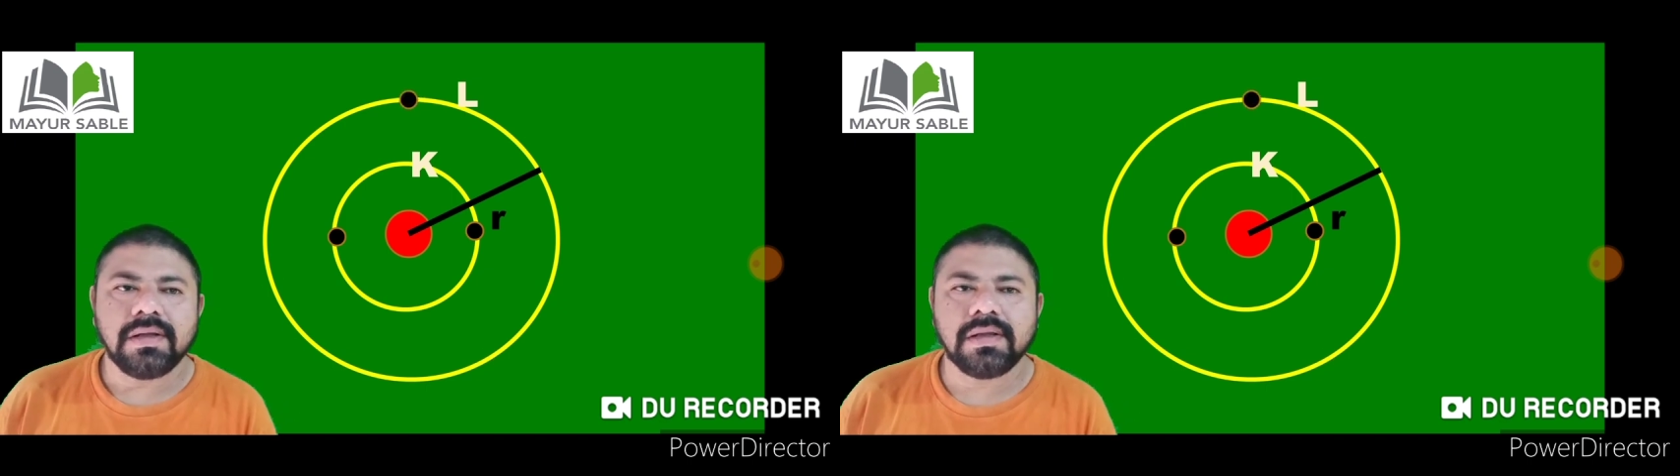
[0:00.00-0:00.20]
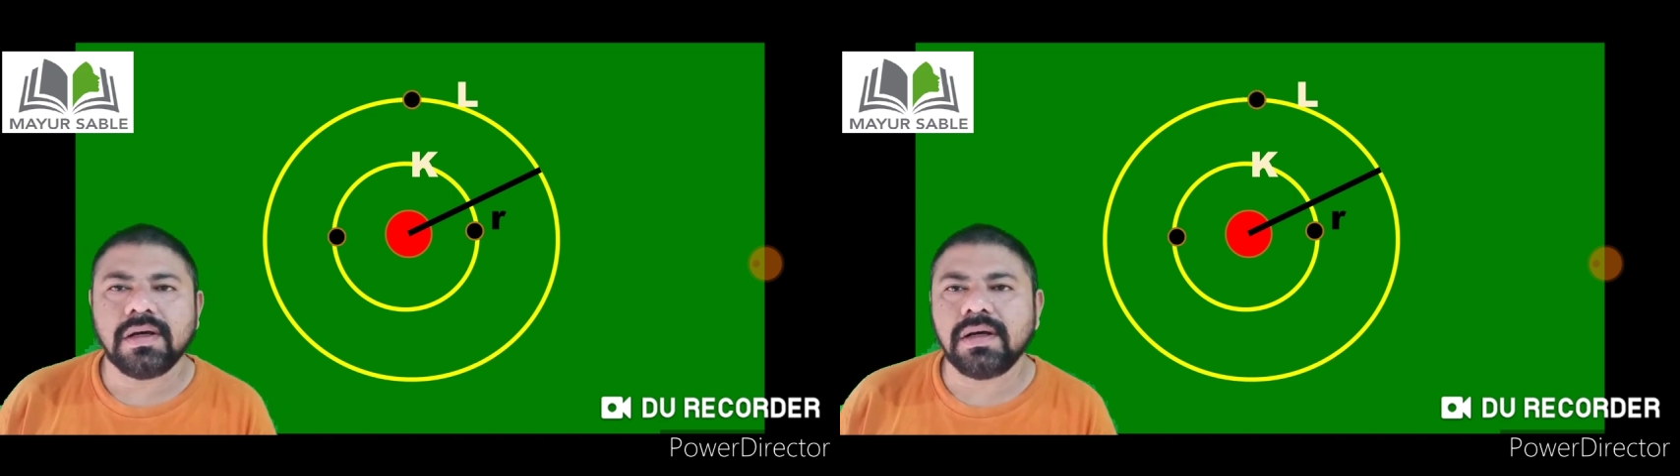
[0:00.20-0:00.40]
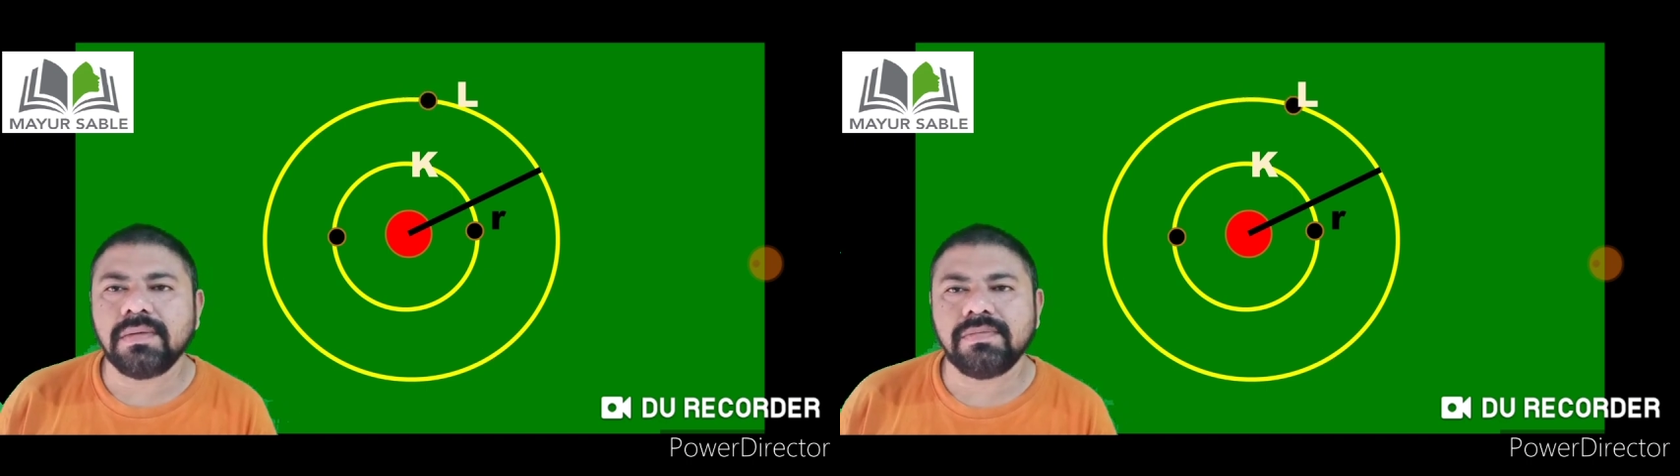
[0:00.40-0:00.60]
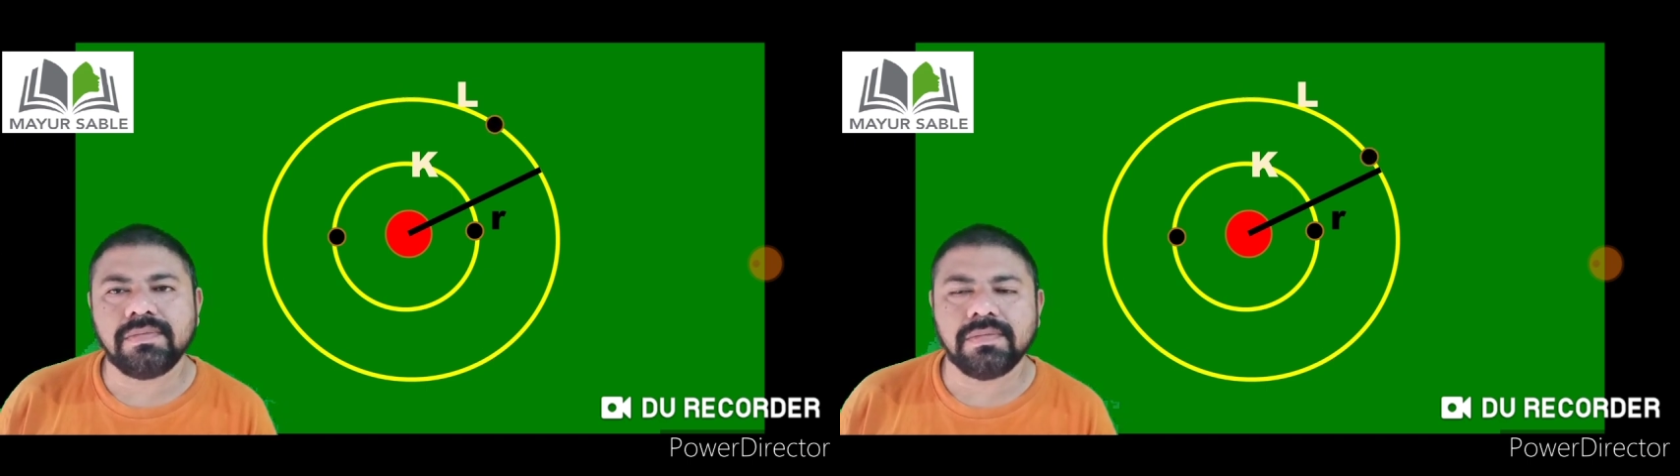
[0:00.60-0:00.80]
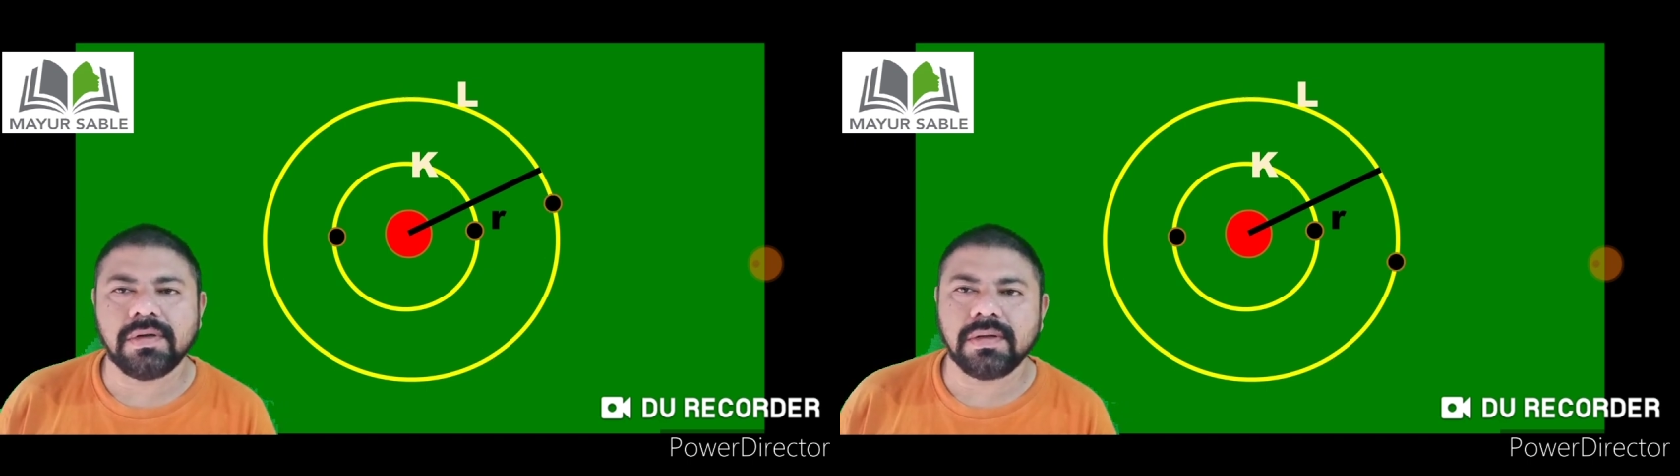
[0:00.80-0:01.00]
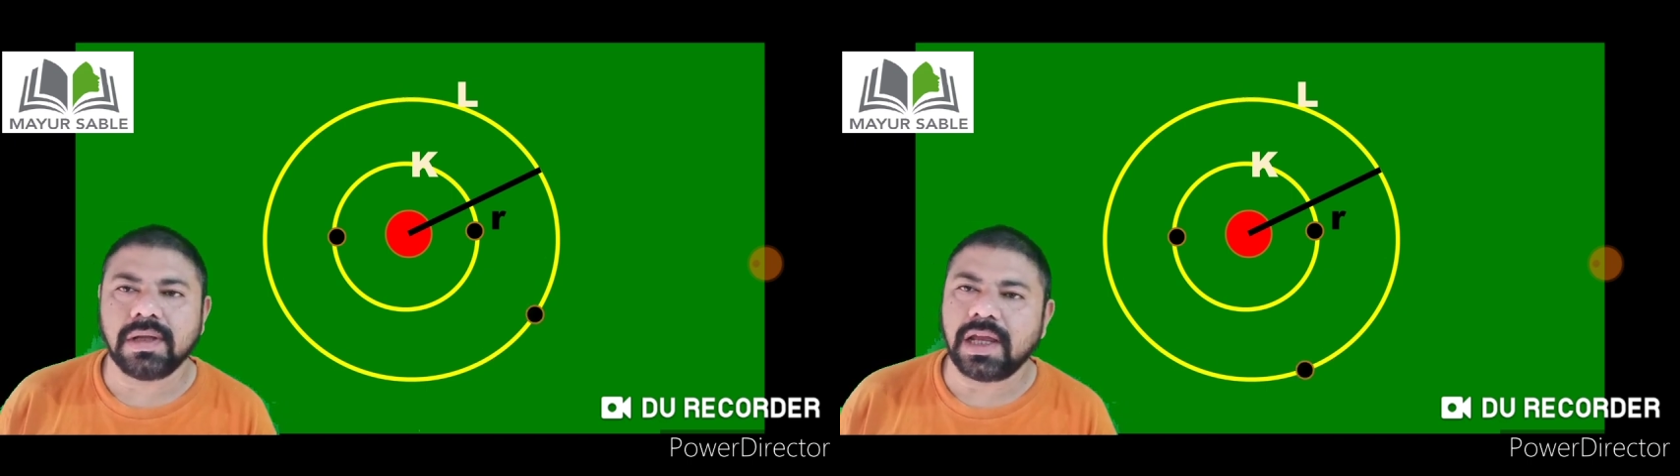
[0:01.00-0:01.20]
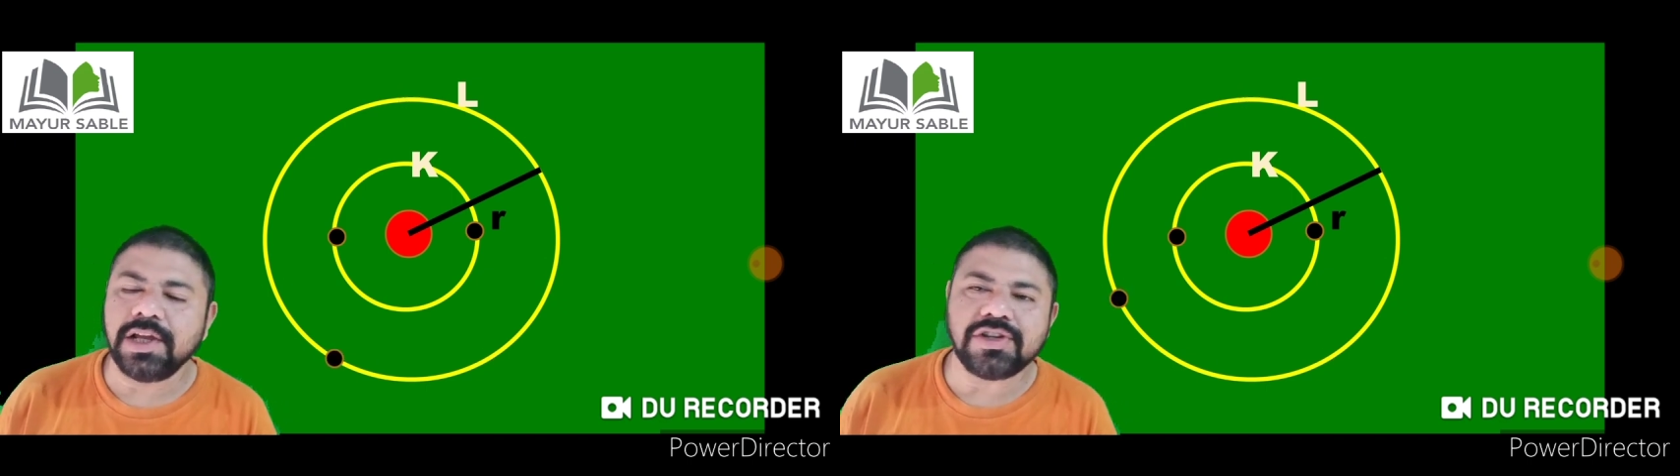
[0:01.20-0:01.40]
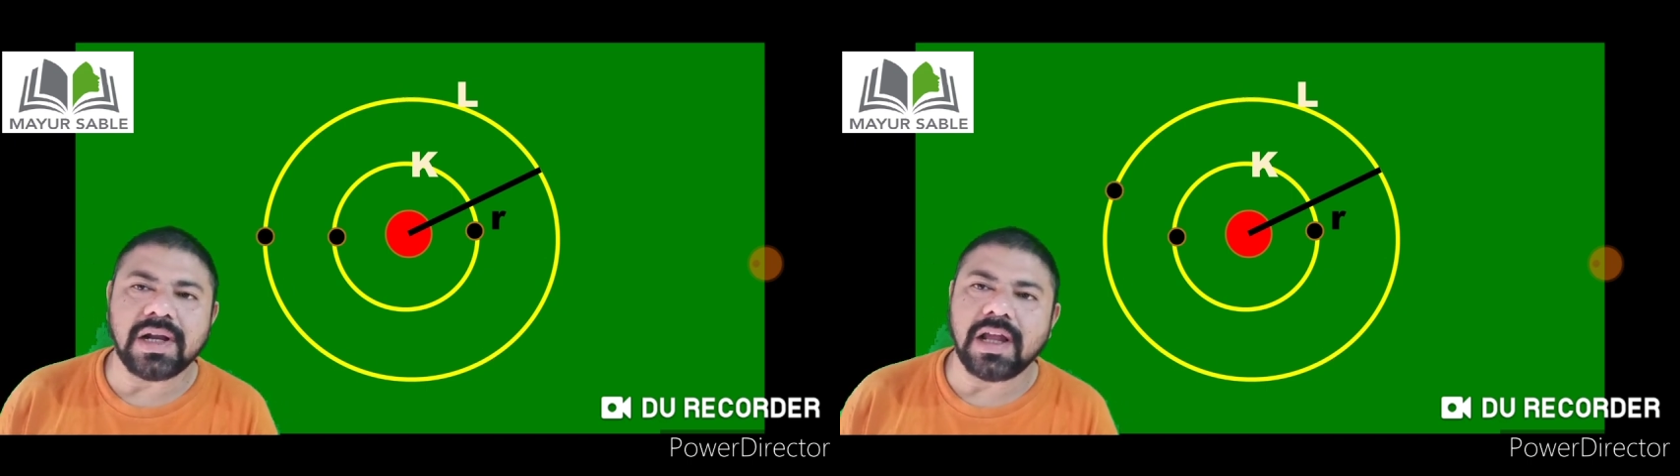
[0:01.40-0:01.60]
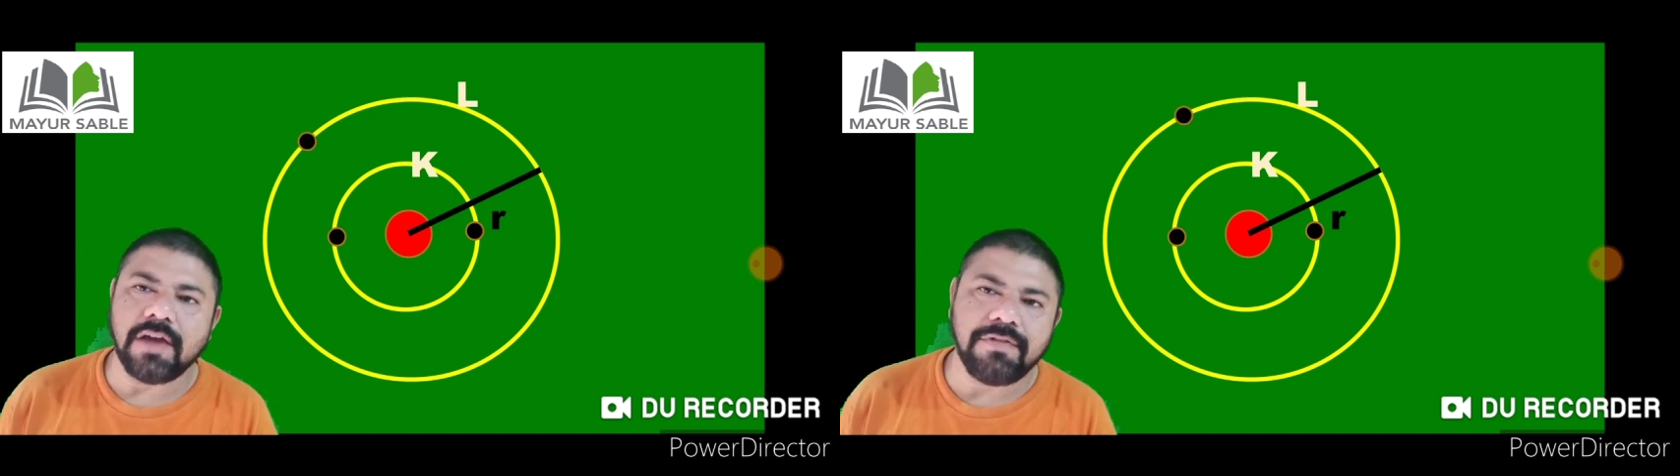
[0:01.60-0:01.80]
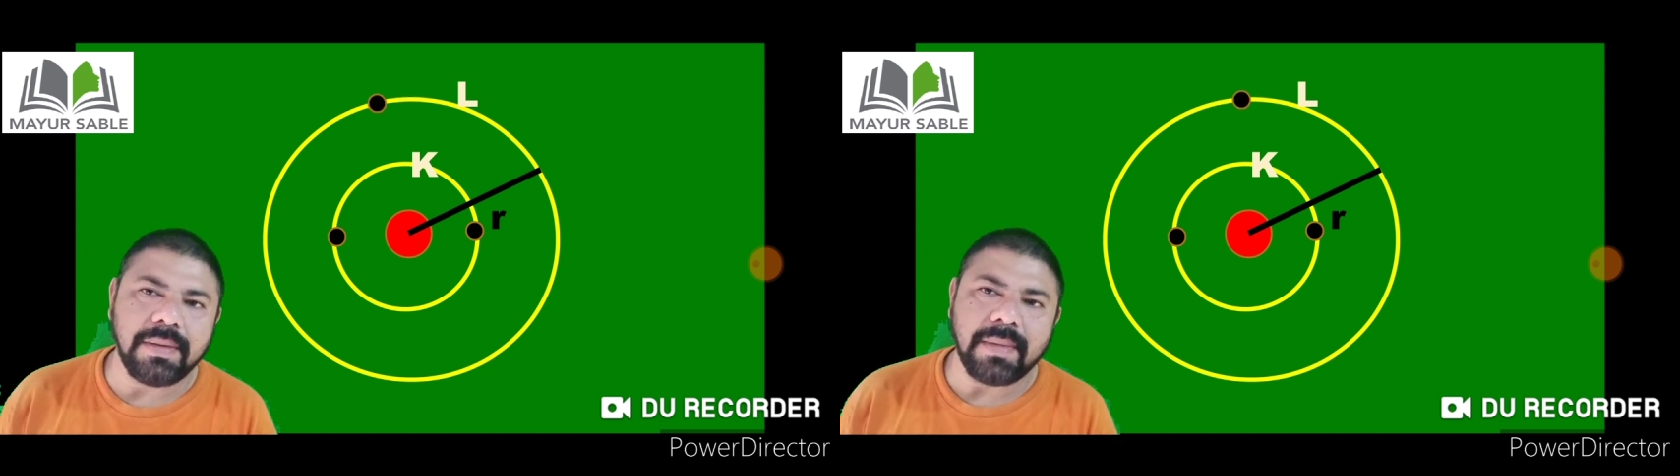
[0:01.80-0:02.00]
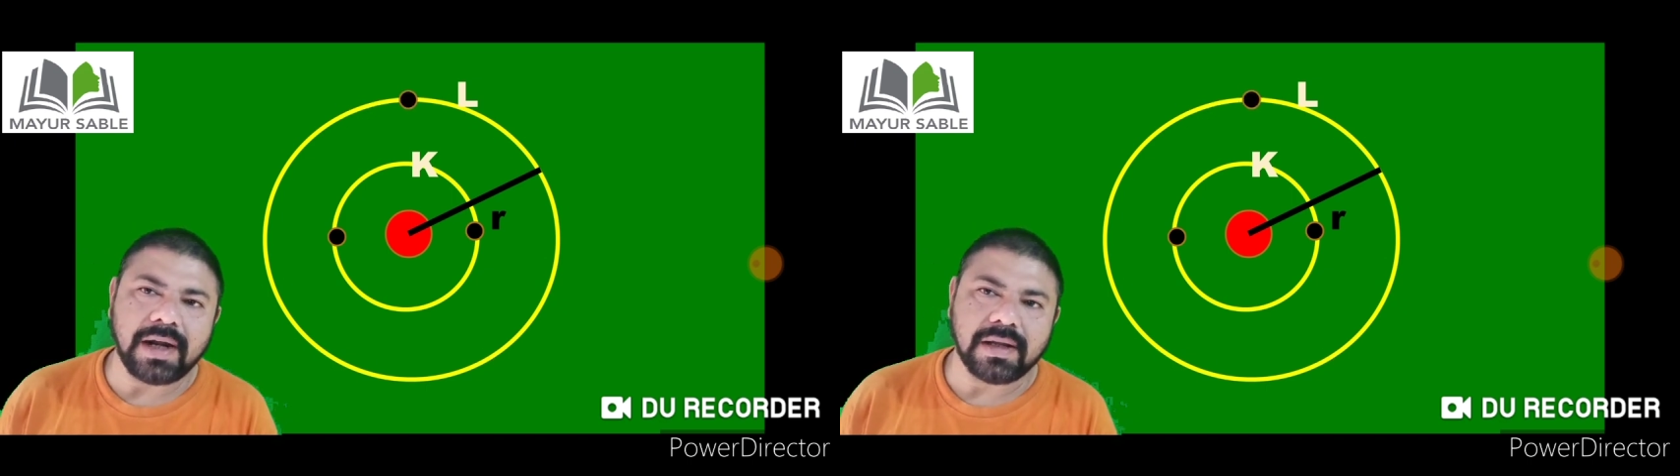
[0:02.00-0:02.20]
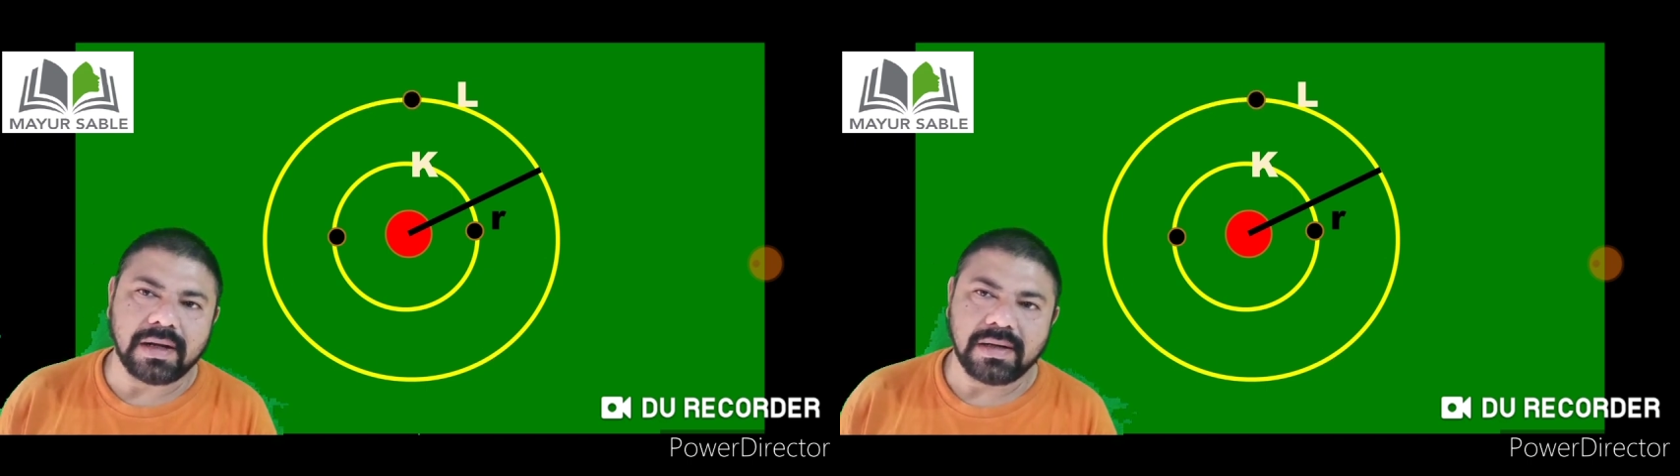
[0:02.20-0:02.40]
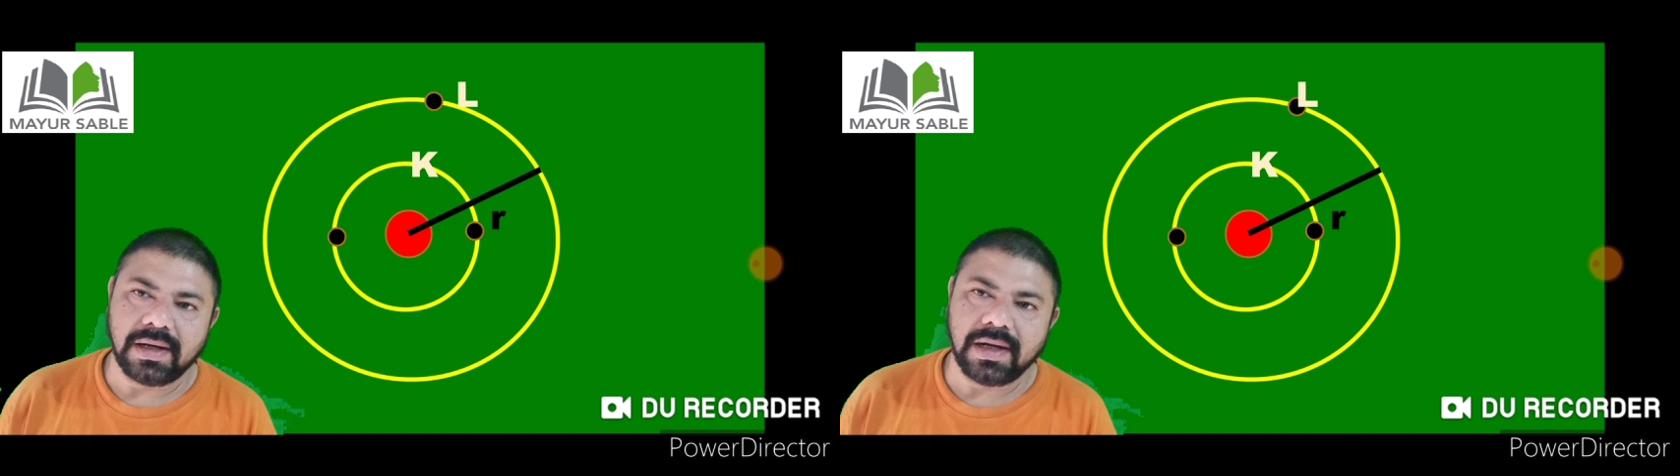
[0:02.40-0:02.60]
the uh, each and every matter,